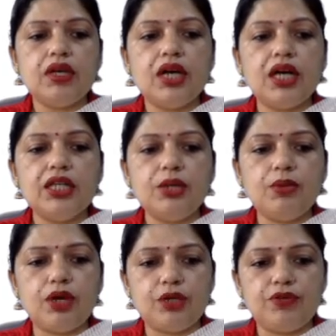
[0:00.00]
other
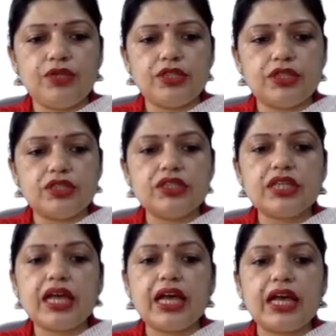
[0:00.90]
body features
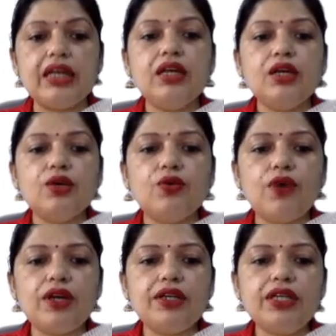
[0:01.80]
and
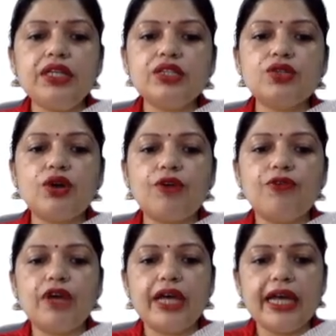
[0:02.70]
qualities of
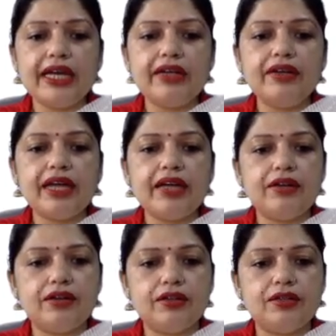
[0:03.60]
head and heart.